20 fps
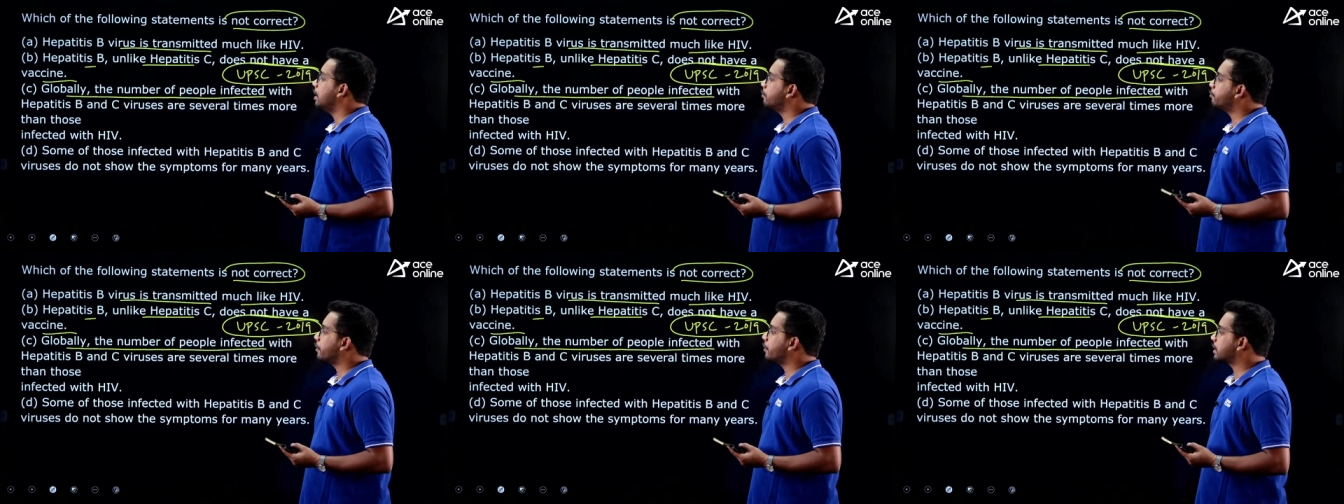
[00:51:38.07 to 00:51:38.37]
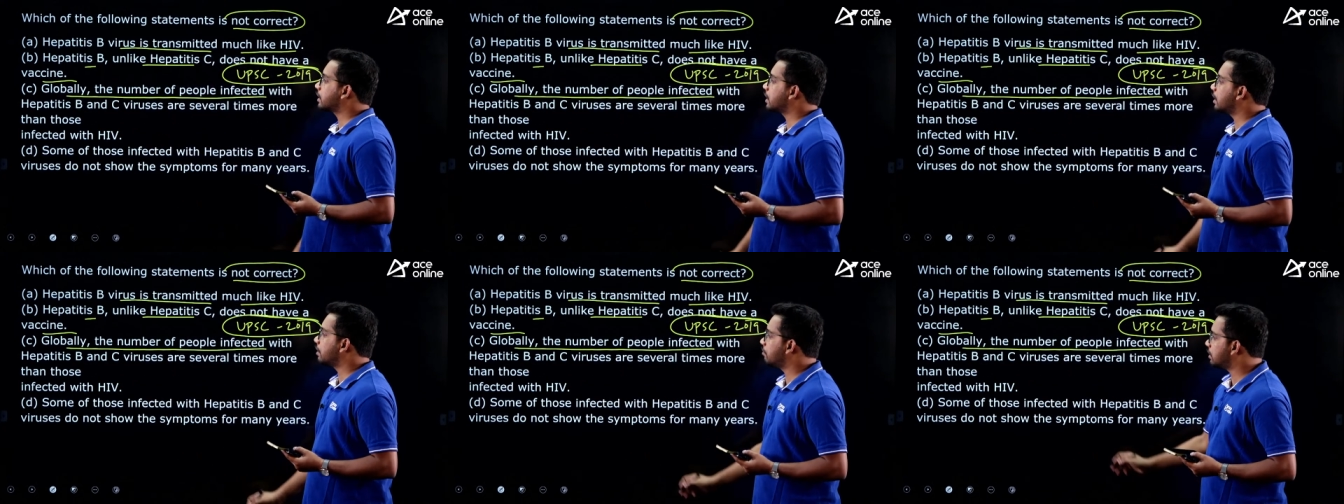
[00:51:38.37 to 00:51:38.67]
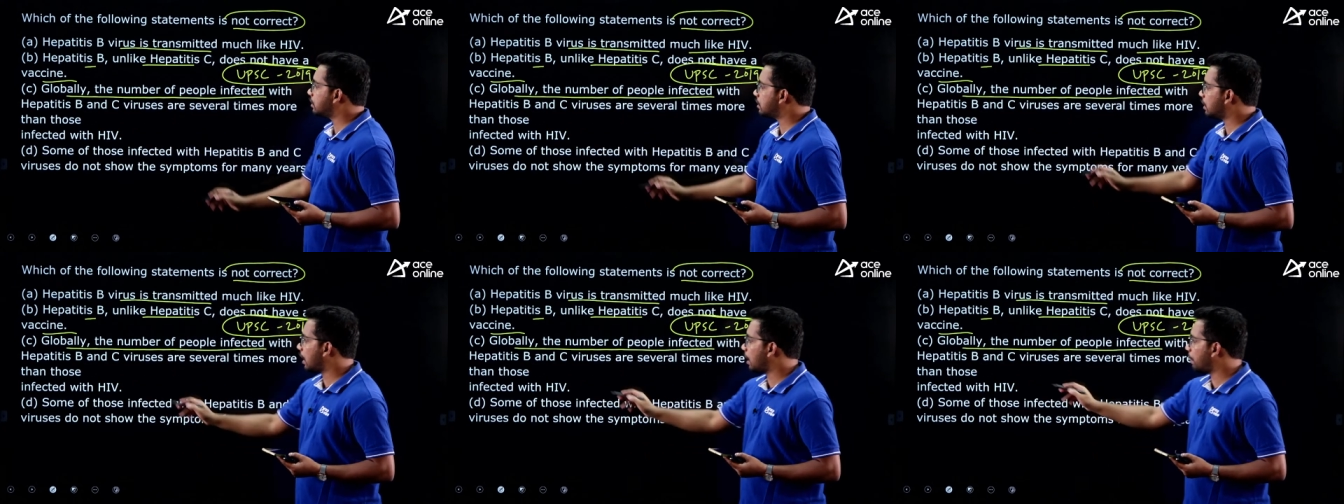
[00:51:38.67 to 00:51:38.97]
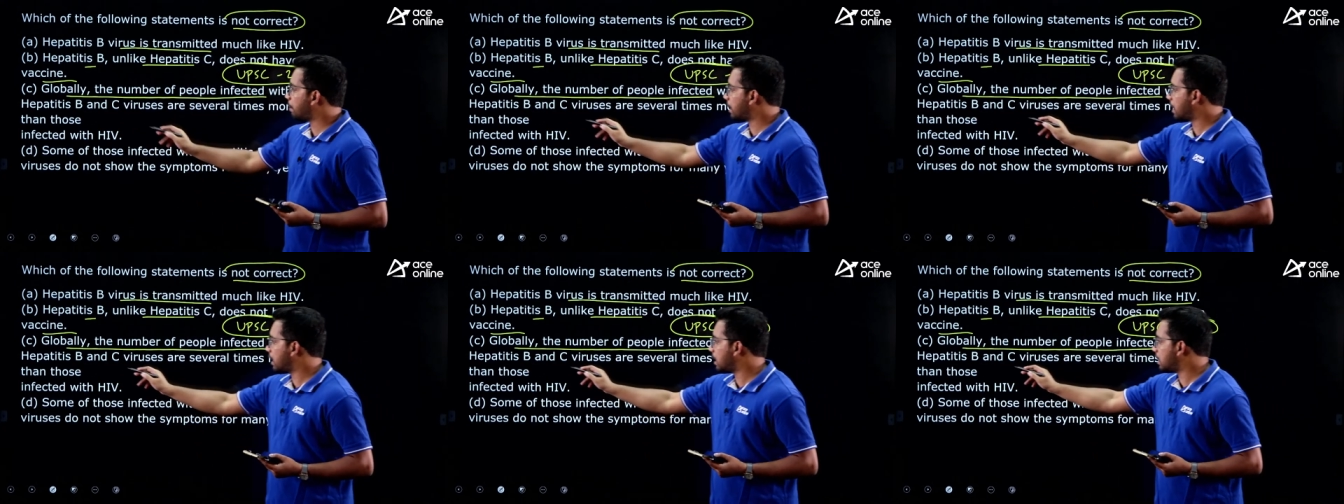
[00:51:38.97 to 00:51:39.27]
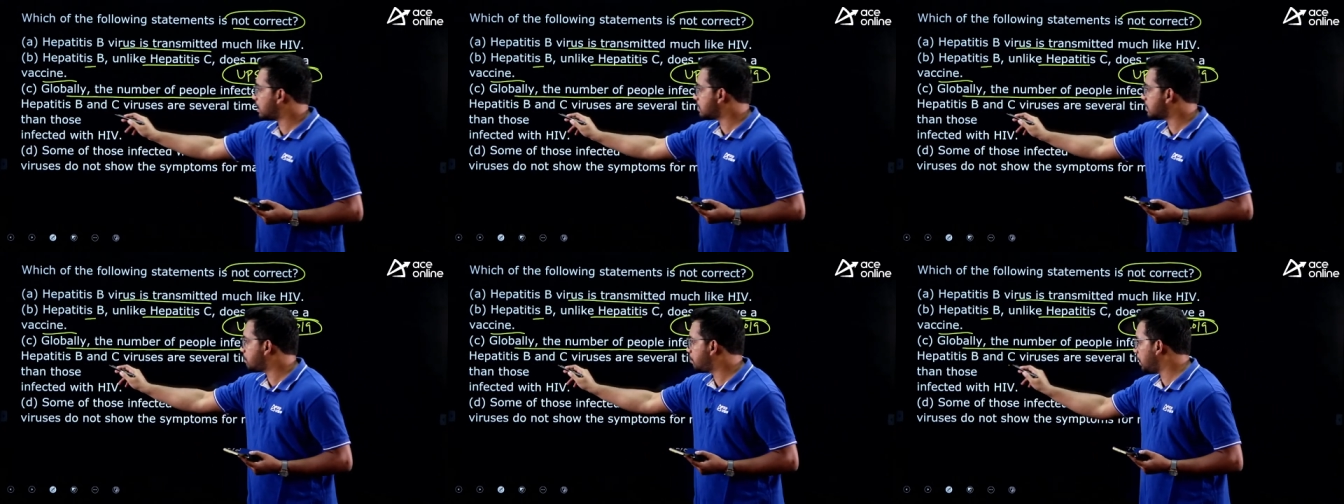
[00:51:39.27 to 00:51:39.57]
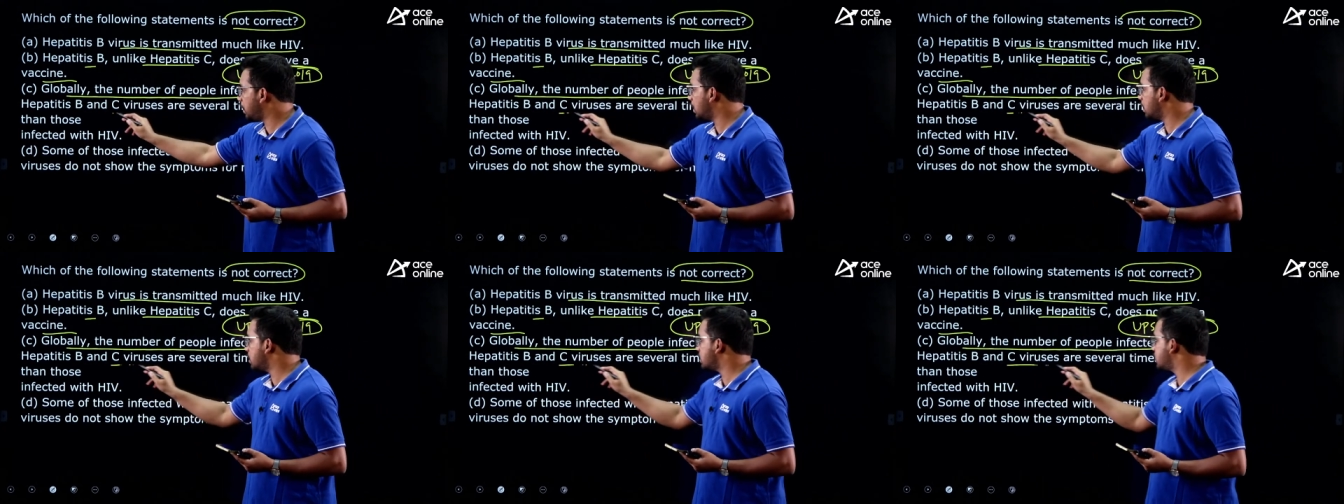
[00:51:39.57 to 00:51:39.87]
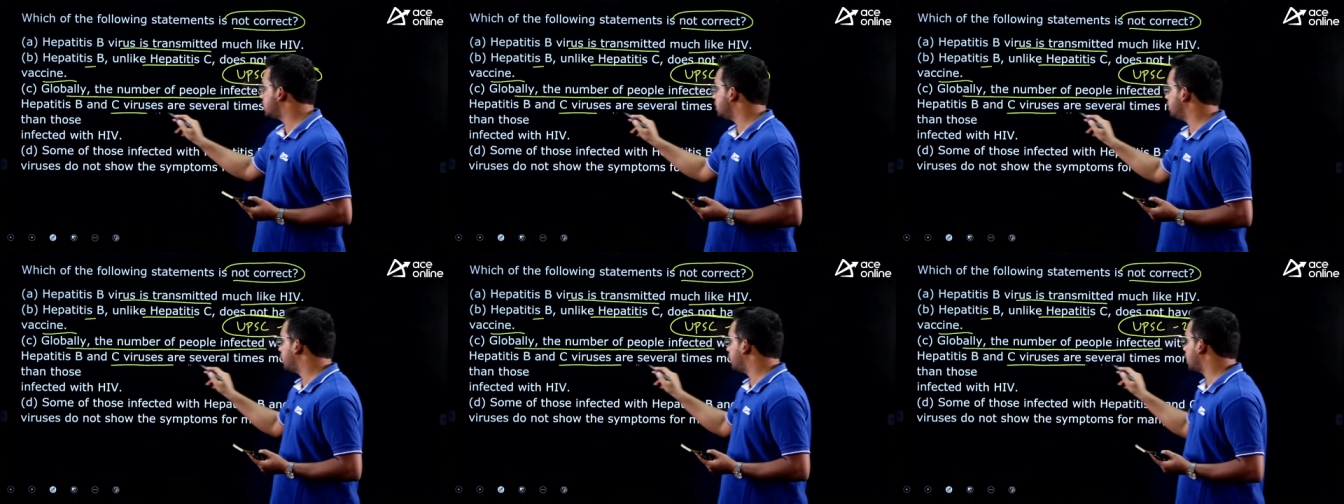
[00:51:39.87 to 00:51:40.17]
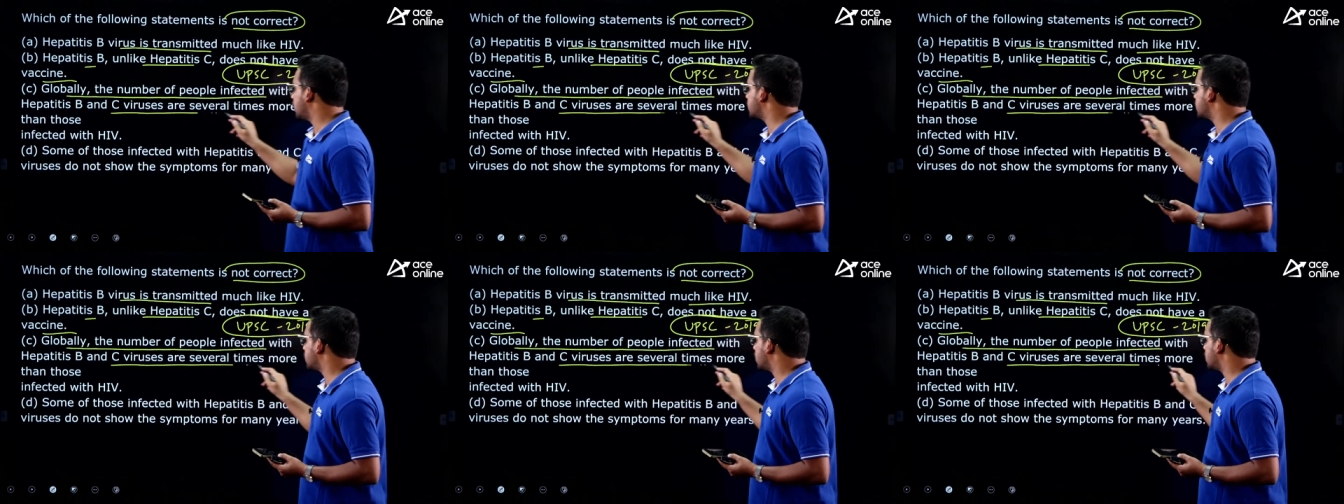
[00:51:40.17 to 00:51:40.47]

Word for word: infected with hepatitis B and C virus